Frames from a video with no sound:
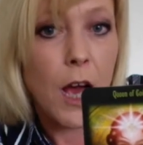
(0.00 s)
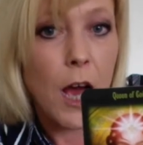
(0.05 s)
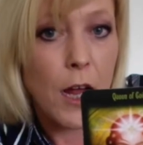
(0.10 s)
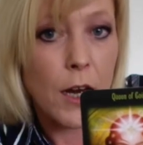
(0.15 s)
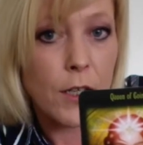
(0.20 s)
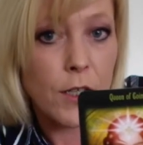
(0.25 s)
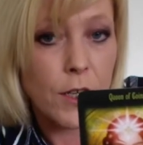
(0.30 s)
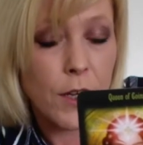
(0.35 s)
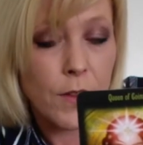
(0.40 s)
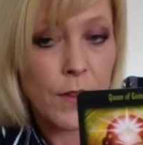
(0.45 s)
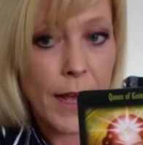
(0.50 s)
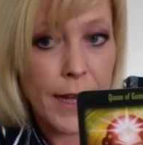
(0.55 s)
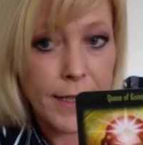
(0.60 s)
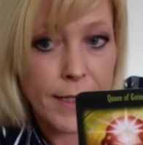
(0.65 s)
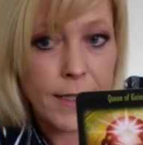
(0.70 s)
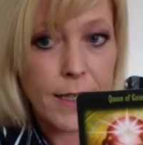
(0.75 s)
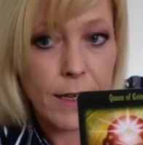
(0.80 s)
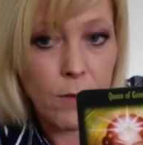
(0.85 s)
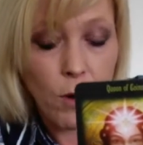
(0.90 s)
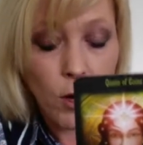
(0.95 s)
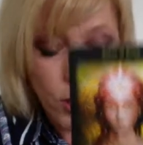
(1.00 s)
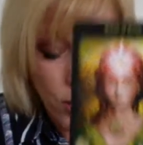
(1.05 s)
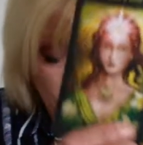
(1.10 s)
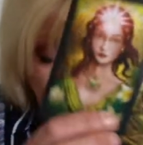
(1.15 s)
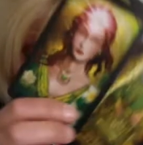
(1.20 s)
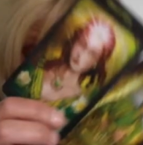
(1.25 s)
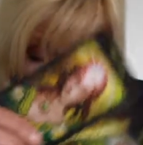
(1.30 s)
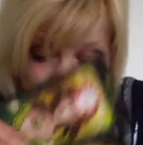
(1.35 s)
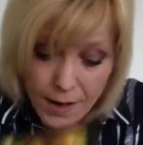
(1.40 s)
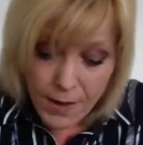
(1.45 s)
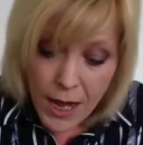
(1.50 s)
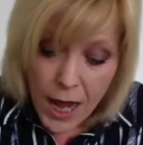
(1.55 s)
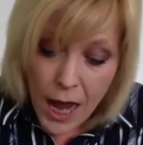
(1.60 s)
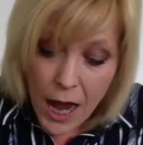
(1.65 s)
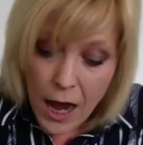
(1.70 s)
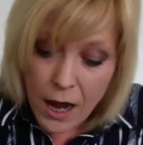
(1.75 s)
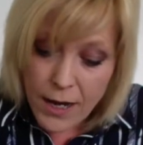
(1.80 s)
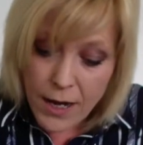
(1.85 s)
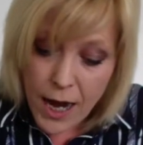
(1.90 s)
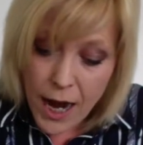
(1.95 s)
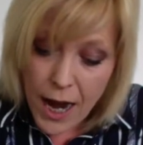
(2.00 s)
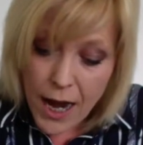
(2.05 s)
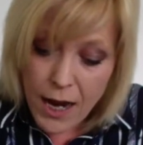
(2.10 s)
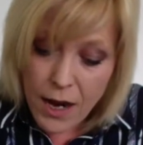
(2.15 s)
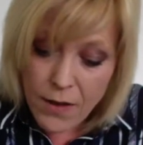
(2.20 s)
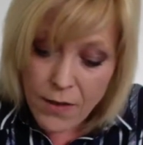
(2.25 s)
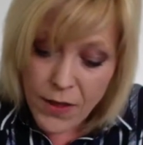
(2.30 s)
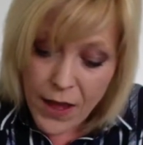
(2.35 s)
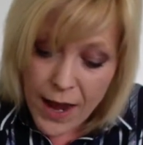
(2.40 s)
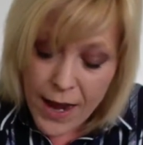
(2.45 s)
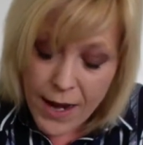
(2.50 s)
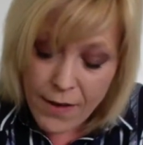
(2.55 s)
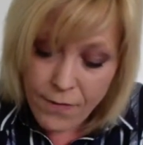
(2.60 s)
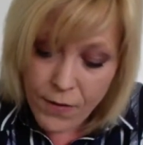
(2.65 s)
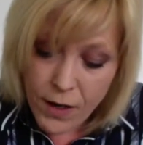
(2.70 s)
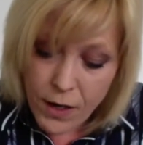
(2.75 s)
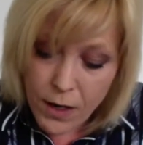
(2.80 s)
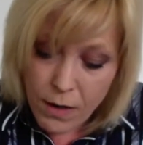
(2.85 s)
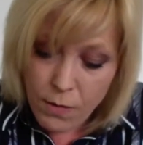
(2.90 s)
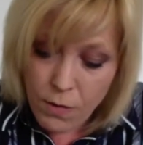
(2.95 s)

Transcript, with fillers: And they see what you are. And they've,